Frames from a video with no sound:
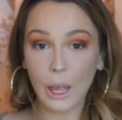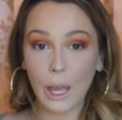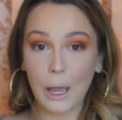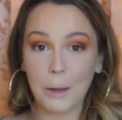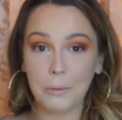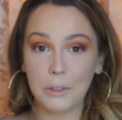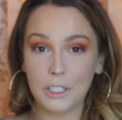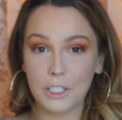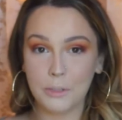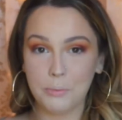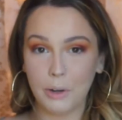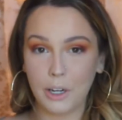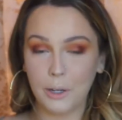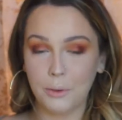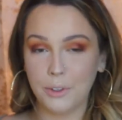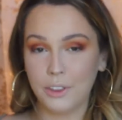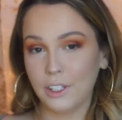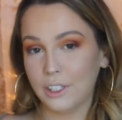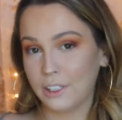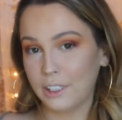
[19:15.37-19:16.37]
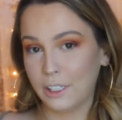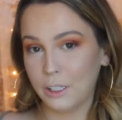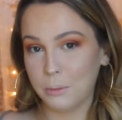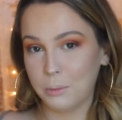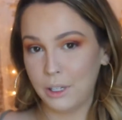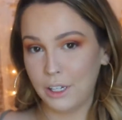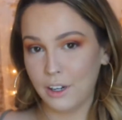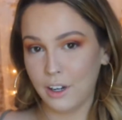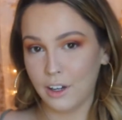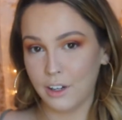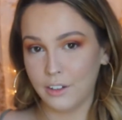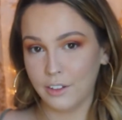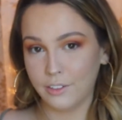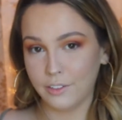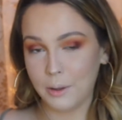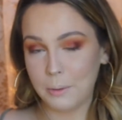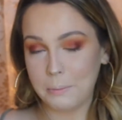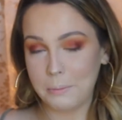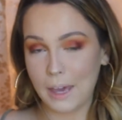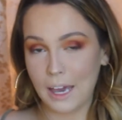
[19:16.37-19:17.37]
I'm going to spray it with a little bit
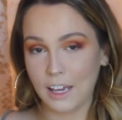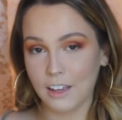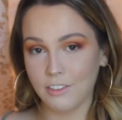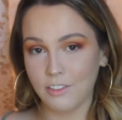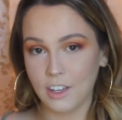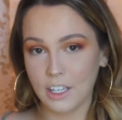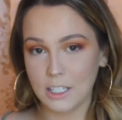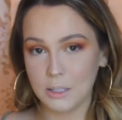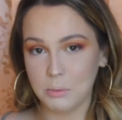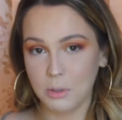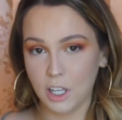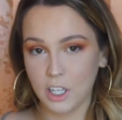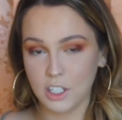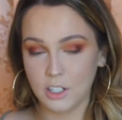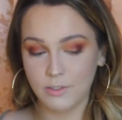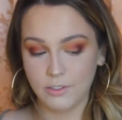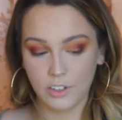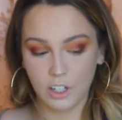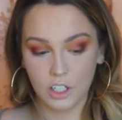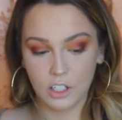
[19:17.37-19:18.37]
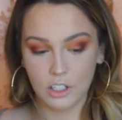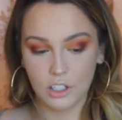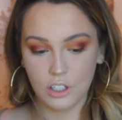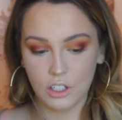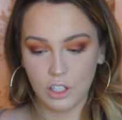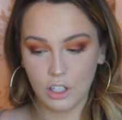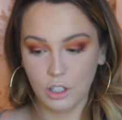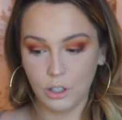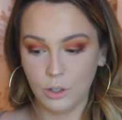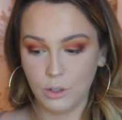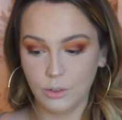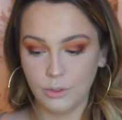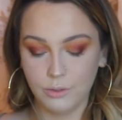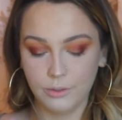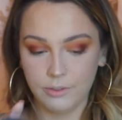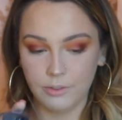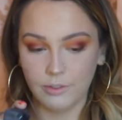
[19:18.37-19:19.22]
of MAC Fix Plus first too.